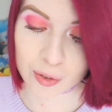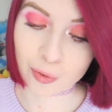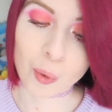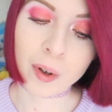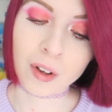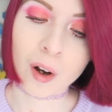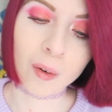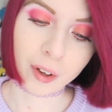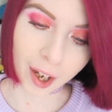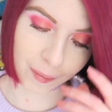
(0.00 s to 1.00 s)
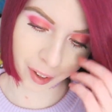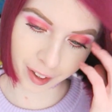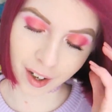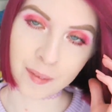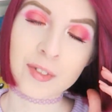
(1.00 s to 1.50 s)
just ruined the whole game.
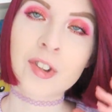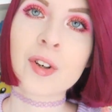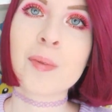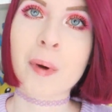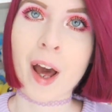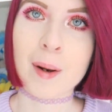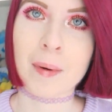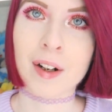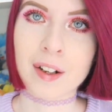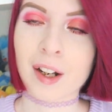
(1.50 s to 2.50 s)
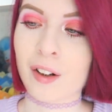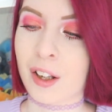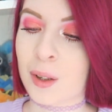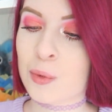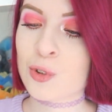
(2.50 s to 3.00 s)
Like, I'm still mad about it now.
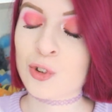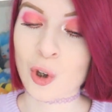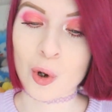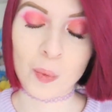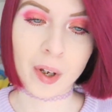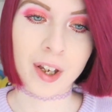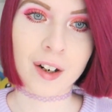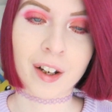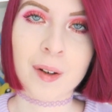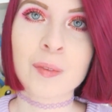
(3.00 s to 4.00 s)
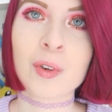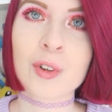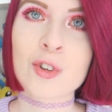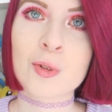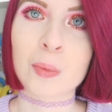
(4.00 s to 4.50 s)
Like, it was so weird. Like, I'm not
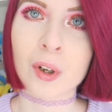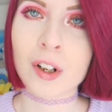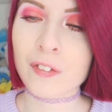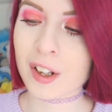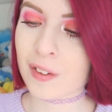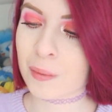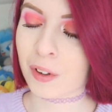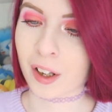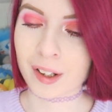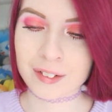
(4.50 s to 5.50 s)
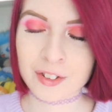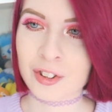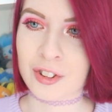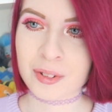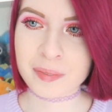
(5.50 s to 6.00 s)
going to spoil it for anyone, but like,
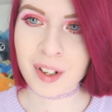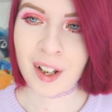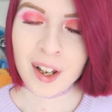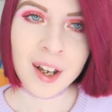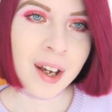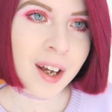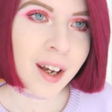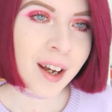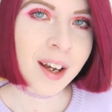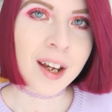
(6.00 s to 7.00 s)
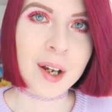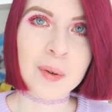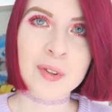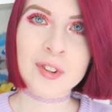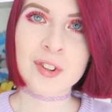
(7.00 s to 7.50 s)
it
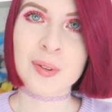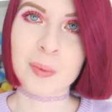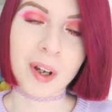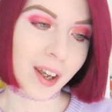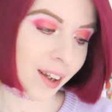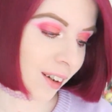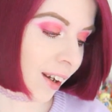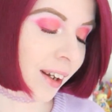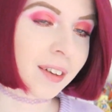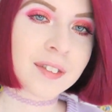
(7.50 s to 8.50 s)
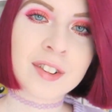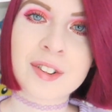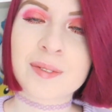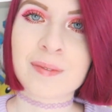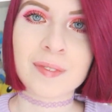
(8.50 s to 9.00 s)
was just weird. Like,
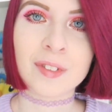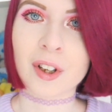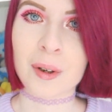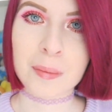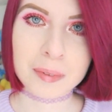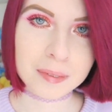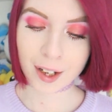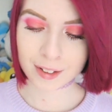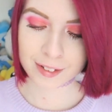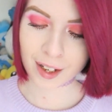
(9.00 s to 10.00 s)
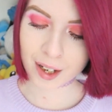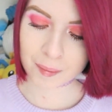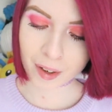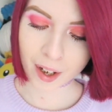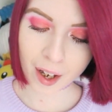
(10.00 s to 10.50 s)
just nope. The next
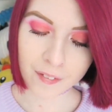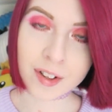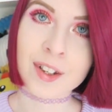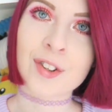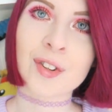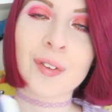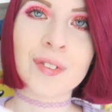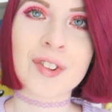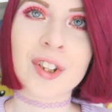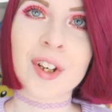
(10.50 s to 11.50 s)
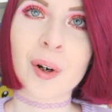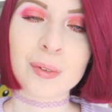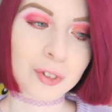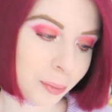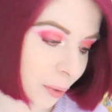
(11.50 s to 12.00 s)
game I have is obviously
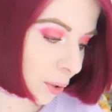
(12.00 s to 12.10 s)
Ultra